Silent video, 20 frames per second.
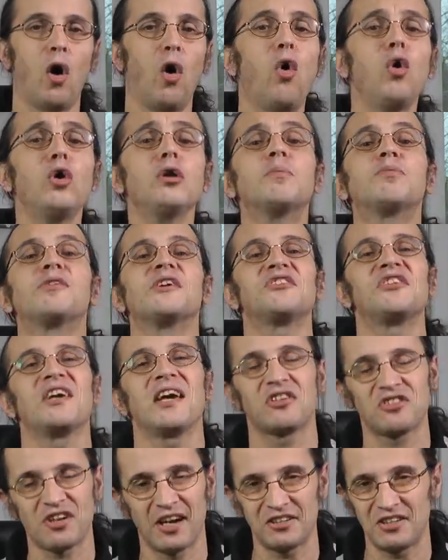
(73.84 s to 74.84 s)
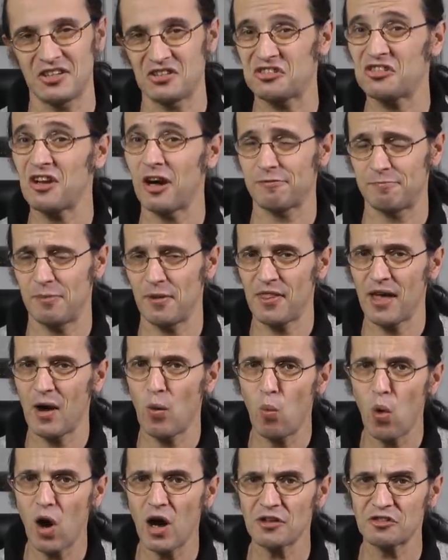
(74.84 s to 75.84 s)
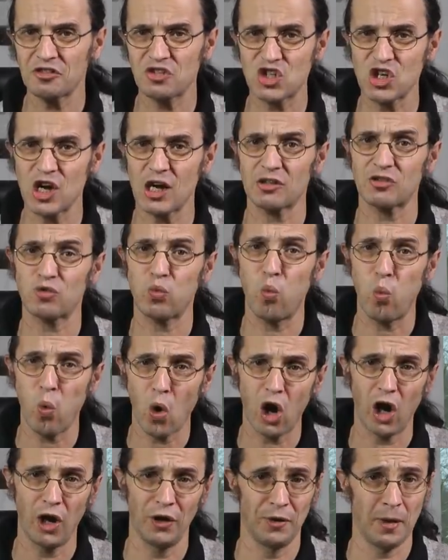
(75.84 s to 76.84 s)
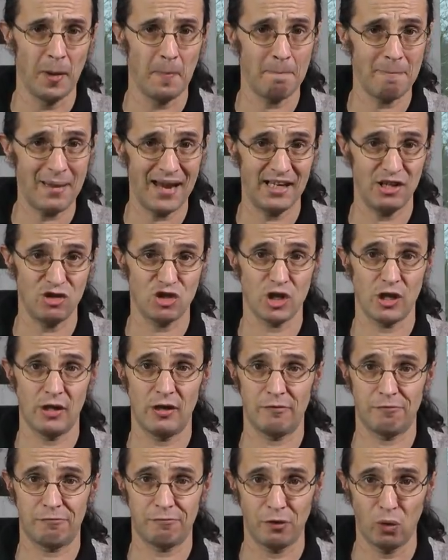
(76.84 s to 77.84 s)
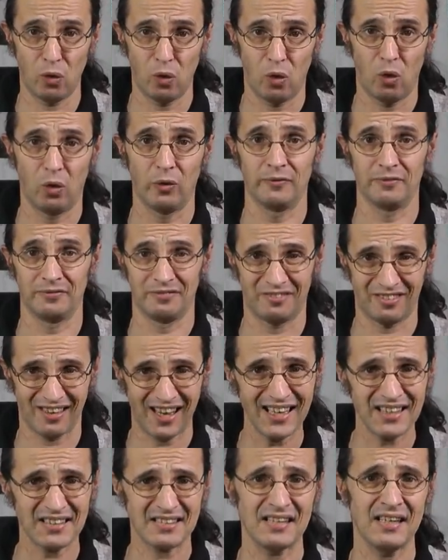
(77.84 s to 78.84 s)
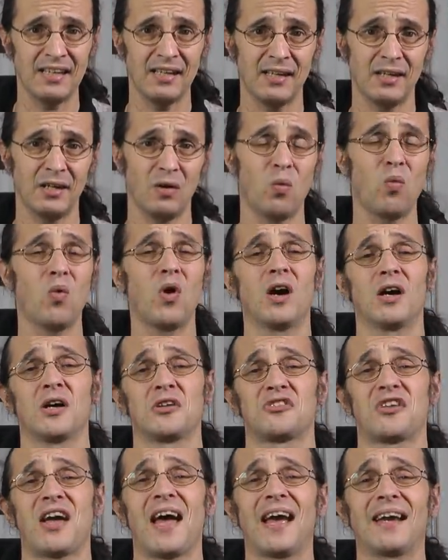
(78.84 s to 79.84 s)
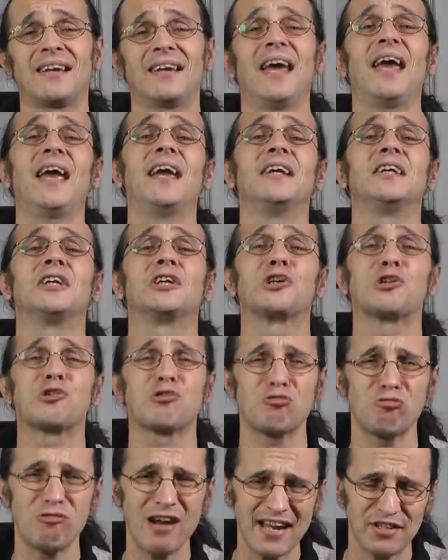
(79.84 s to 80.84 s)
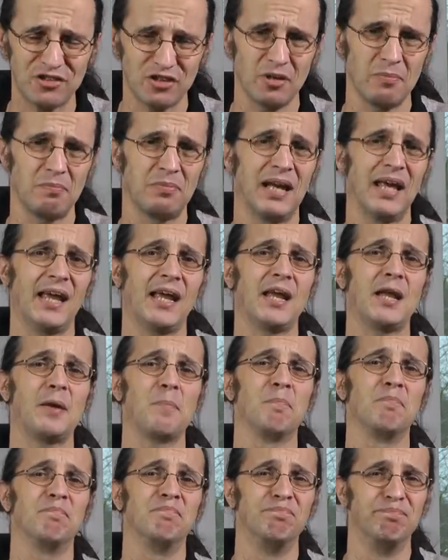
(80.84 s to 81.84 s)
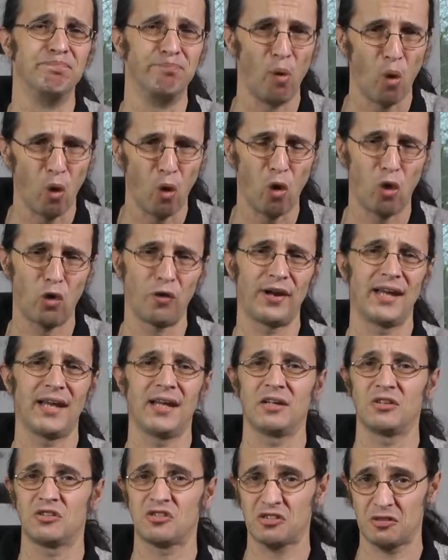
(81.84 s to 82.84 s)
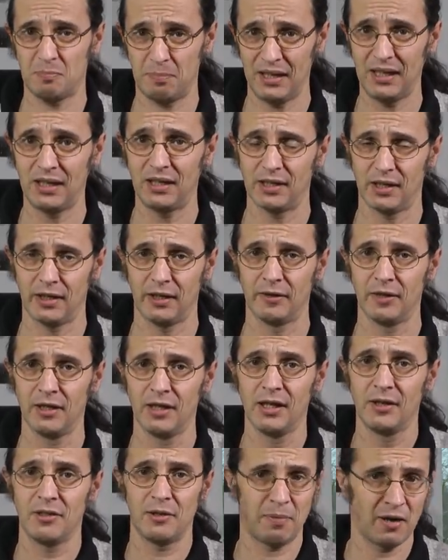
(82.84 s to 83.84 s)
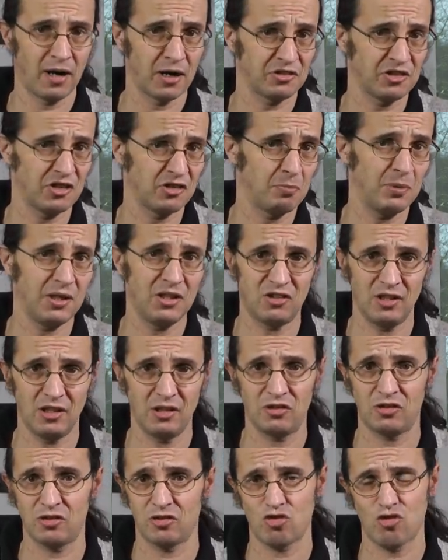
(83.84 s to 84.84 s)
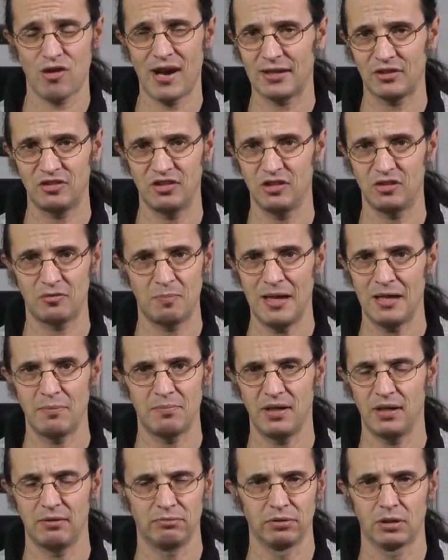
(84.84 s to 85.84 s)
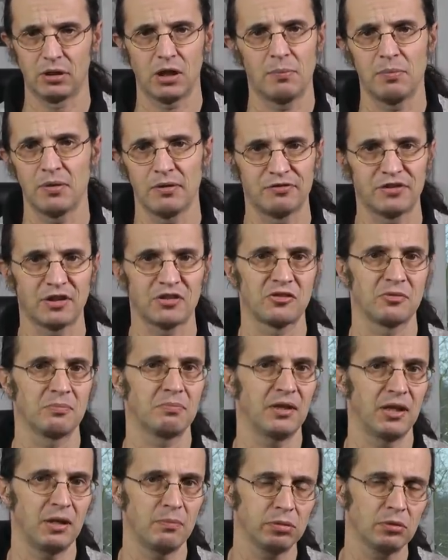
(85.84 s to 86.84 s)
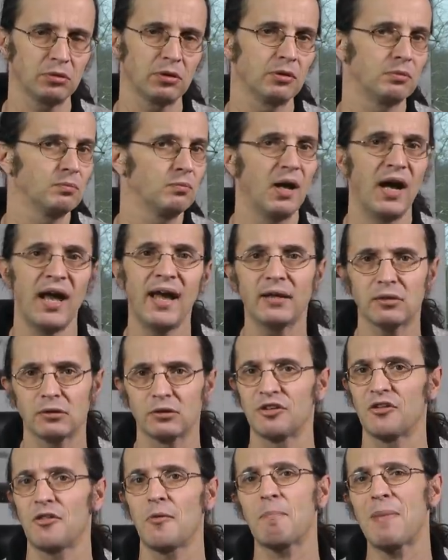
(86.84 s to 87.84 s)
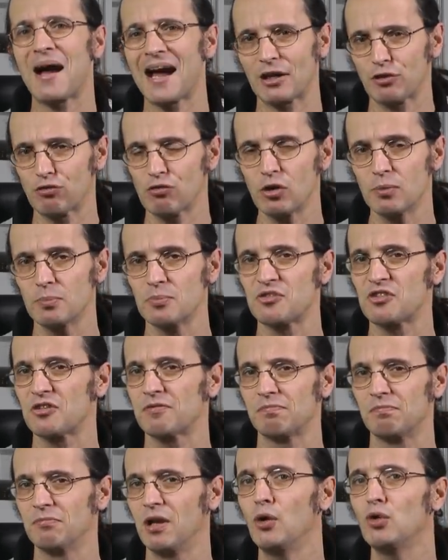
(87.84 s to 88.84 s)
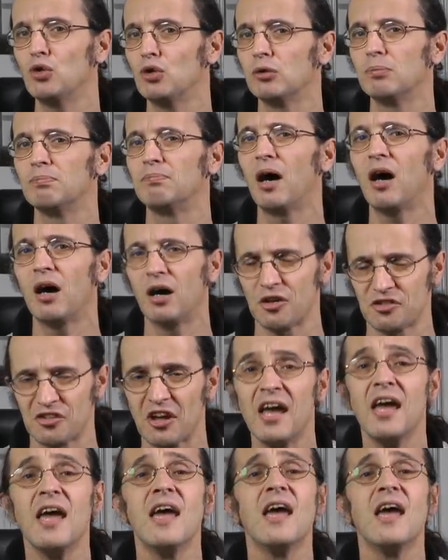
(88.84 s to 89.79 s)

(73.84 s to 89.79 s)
All pretty exciting stuff, but there was just one major flaw. Drexler was an incredibly boring speaker. The party's meetings attracted maybe a couple of dozen people and were held in the back rooms of local bars.